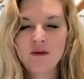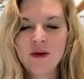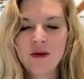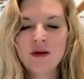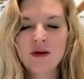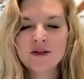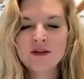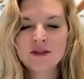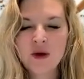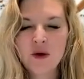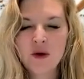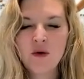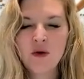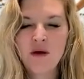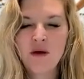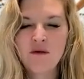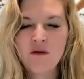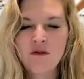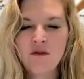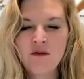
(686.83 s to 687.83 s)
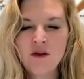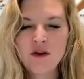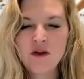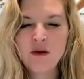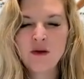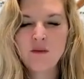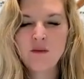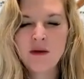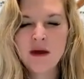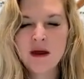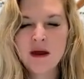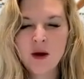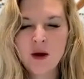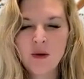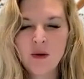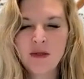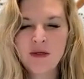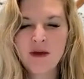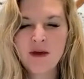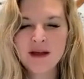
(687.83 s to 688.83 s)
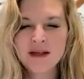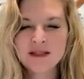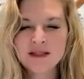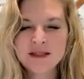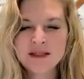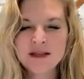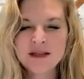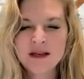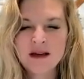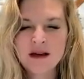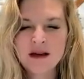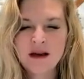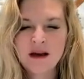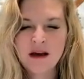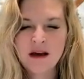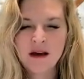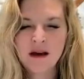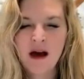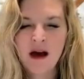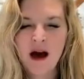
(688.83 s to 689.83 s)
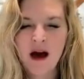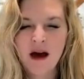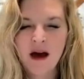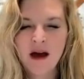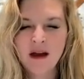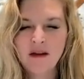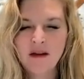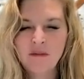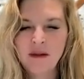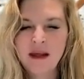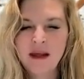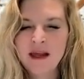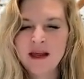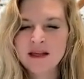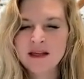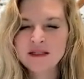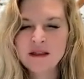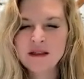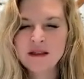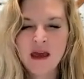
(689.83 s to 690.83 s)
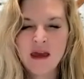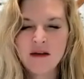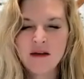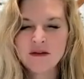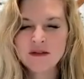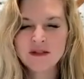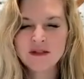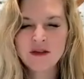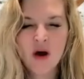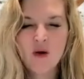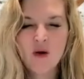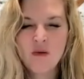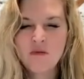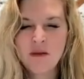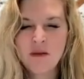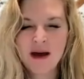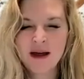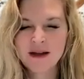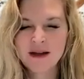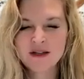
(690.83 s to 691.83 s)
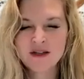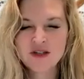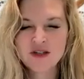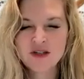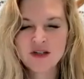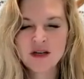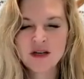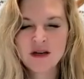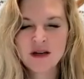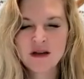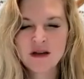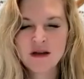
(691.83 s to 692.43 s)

We are so grateful for you to be here with us. God, please, thank you so much.